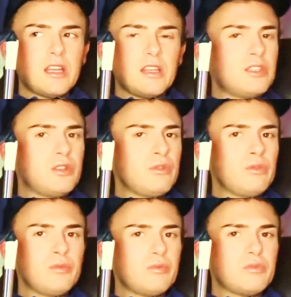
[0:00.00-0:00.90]

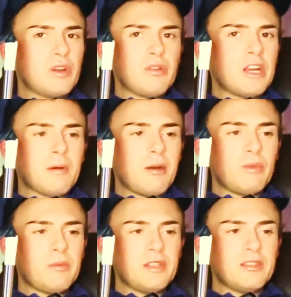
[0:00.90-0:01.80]
you don't care about
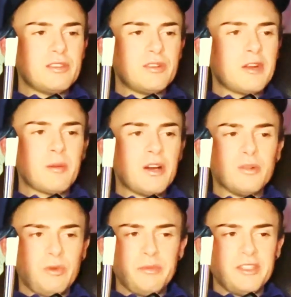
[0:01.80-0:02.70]
women. You don't care about
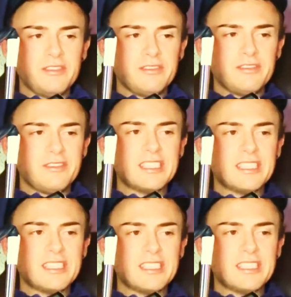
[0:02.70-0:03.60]
other women.
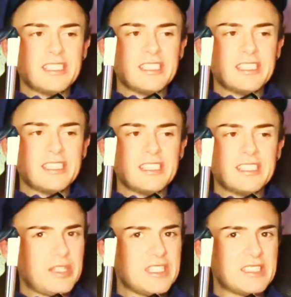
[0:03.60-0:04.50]
That's the thing.
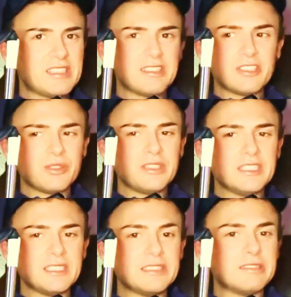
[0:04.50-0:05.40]
Because the truth
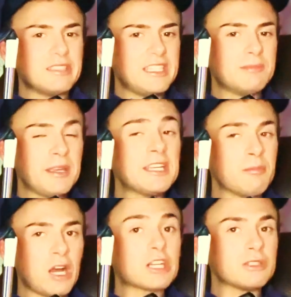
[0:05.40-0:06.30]
is he's making a
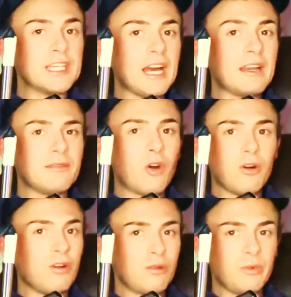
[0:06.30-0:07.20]
mockery out of
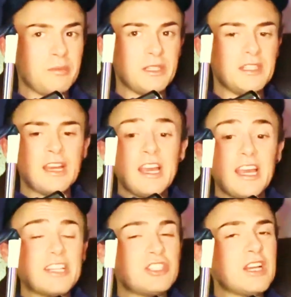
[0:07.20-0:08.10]
all women.
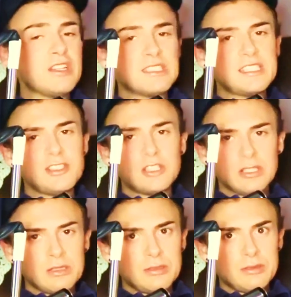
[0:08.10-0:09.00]
And Chelsea,
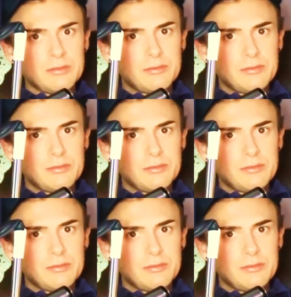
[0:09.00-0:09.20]
girl,